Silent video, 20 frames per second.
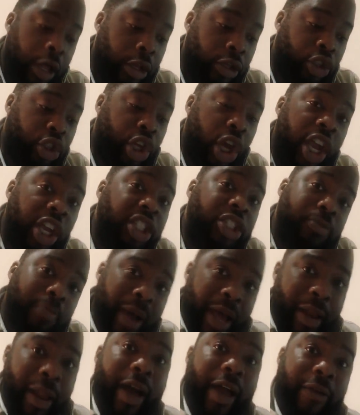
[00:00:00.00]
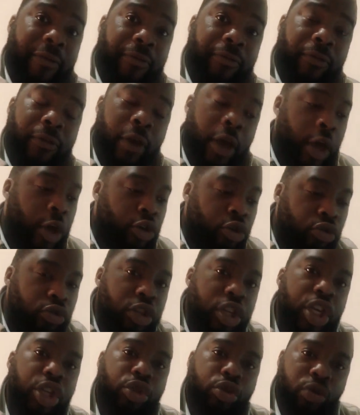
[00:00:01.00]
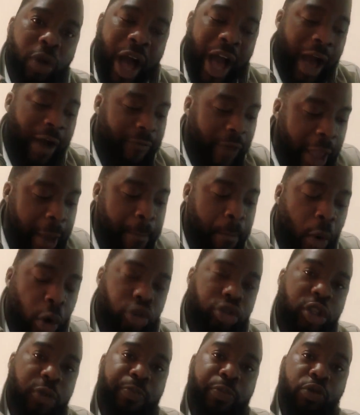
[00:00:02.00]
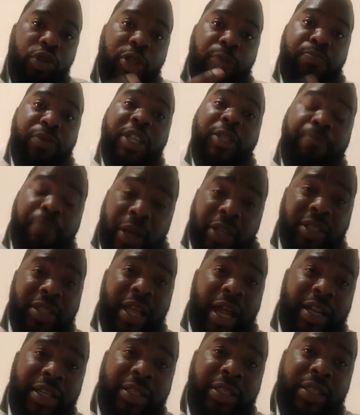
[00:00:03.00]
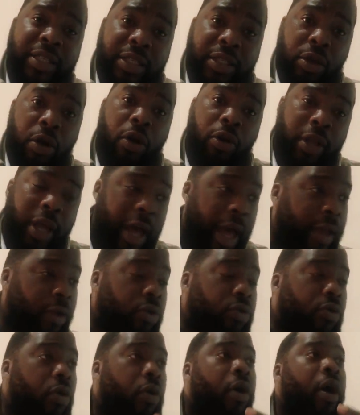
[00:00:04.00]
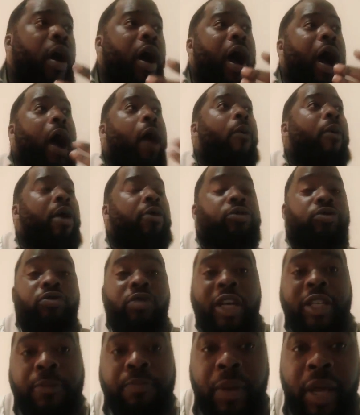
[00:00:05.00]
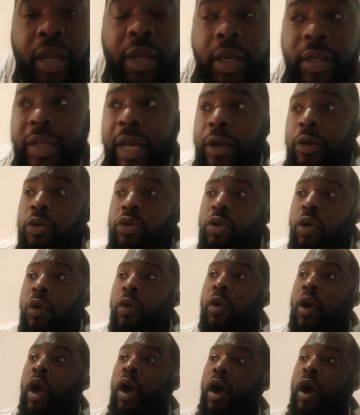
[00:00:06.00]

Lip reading: changed my life. You need to have a multiple split personality disorder. I don't know how else to explain it. I don't know